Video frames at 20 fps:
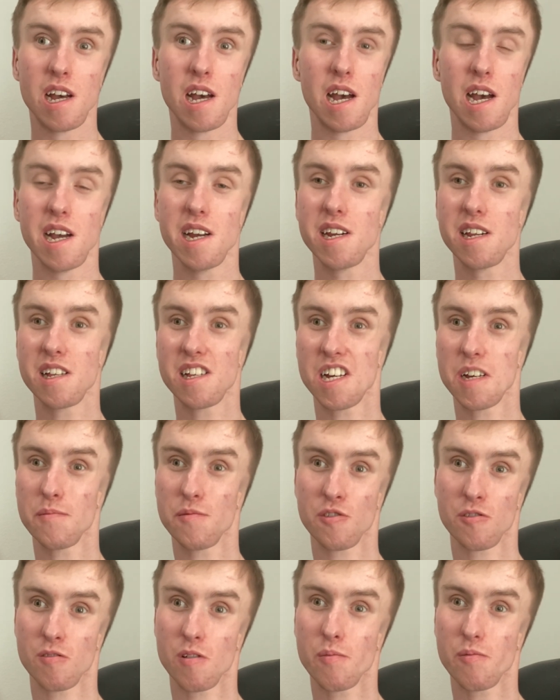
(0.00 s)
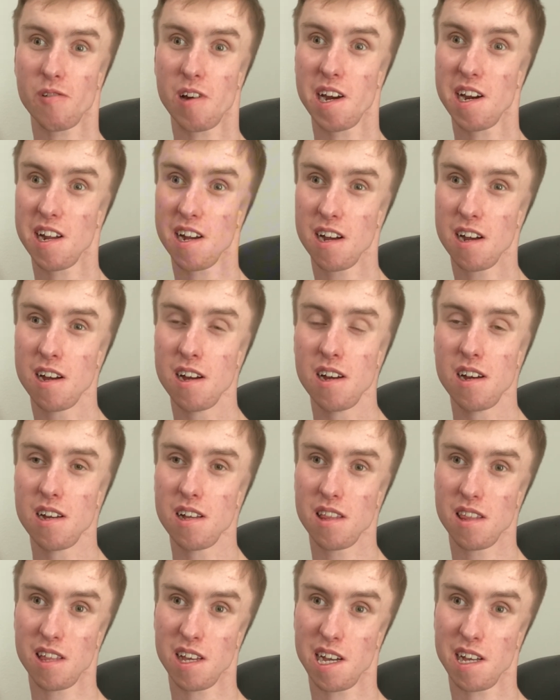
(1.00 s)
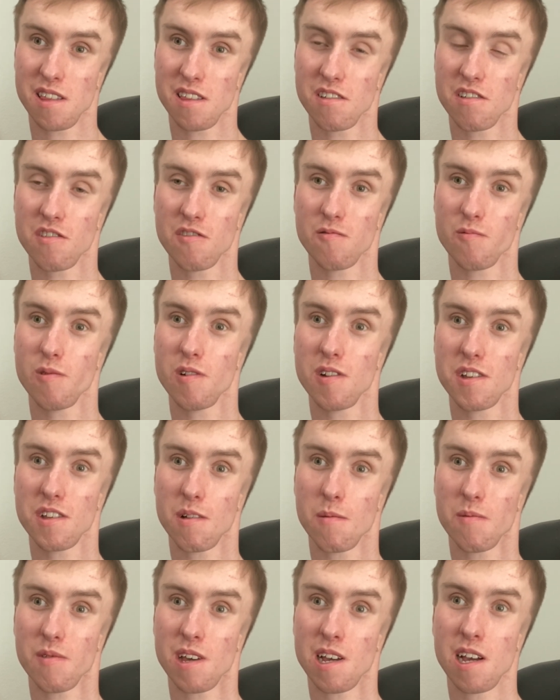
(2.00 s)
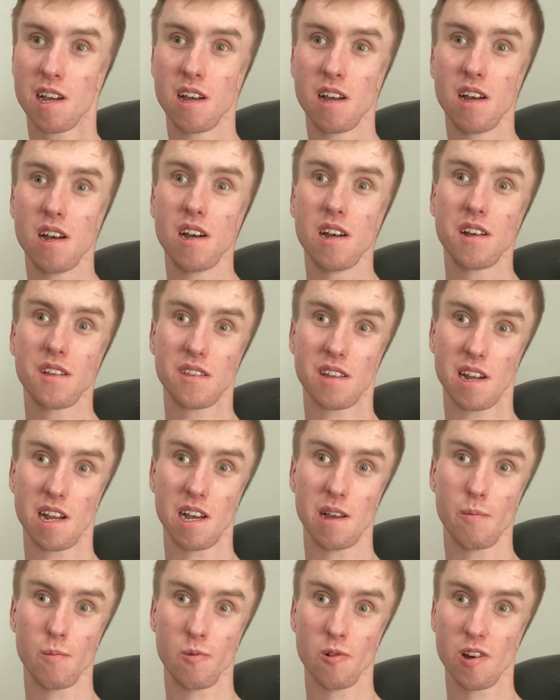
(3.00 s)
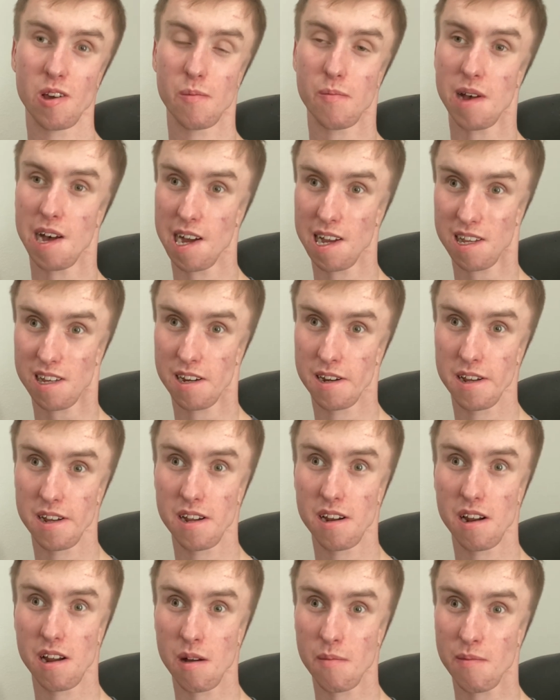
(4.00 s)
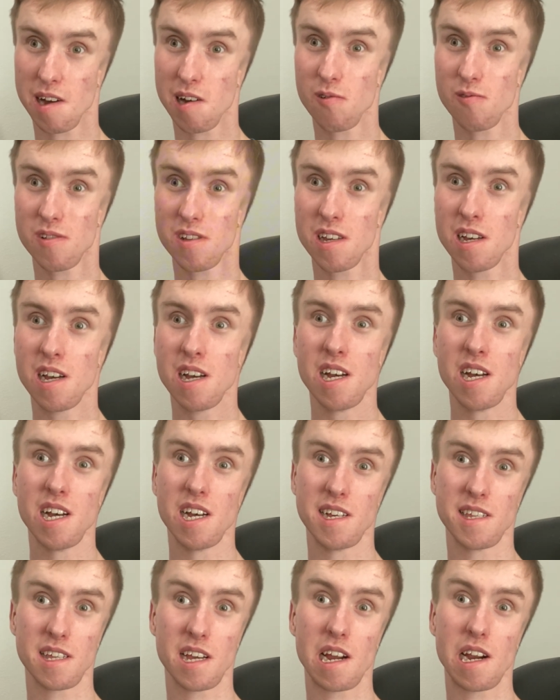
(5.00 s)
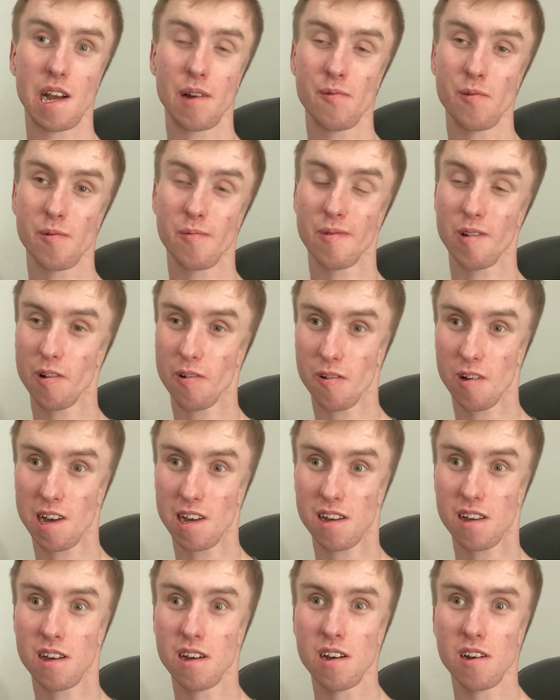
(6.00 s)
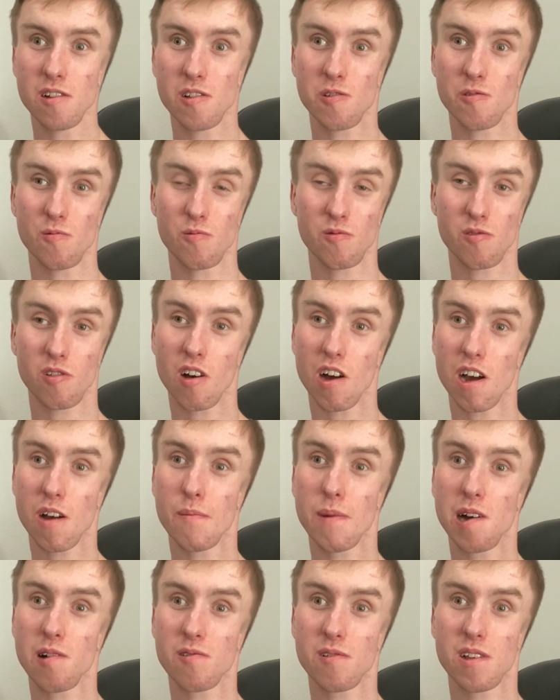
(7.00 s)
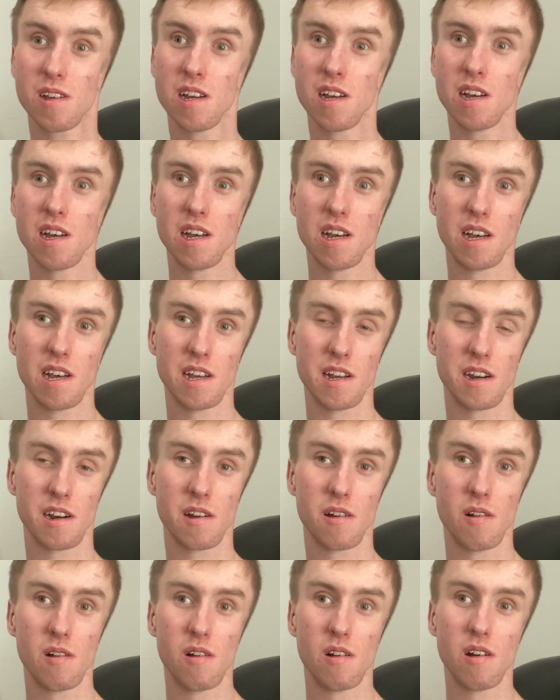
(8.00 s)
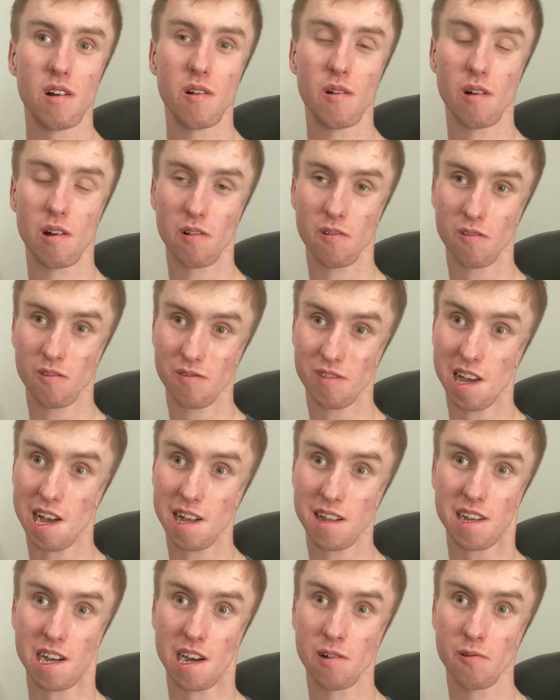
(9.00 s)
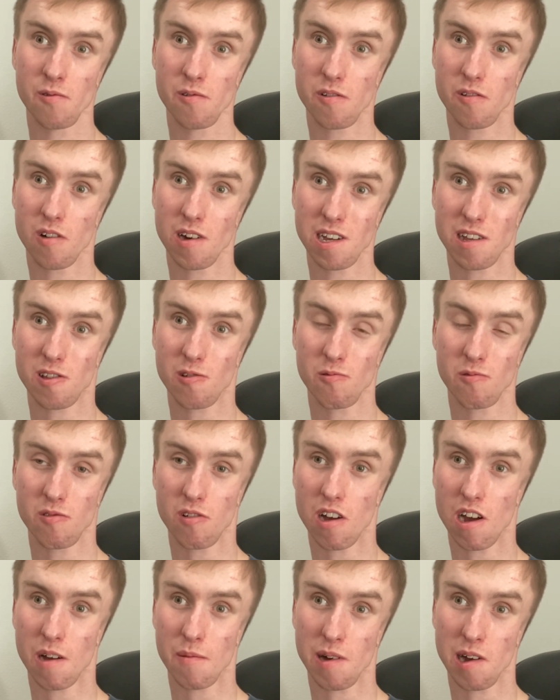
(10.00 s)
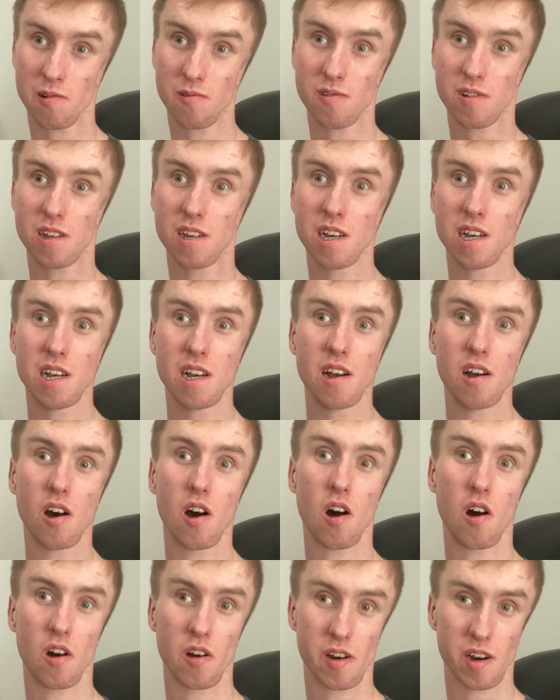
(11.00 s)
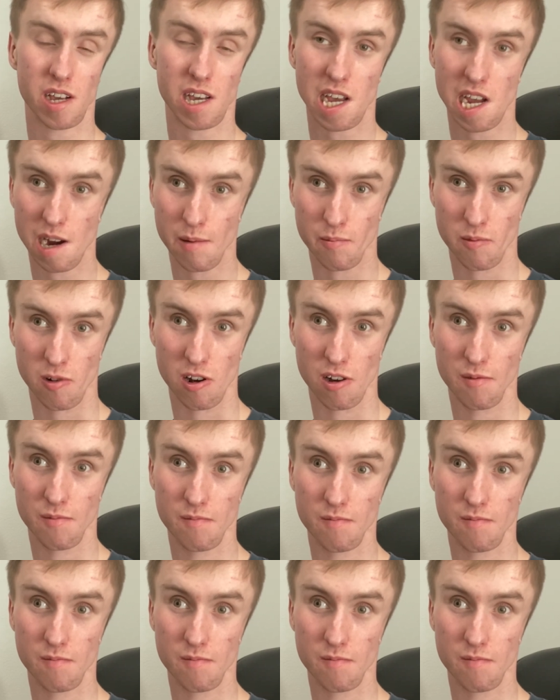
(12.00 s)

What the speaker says: any type of script writing that this is really something that I'm really passionate about and that I would really like to talk about, and that I would like to talk about on camera.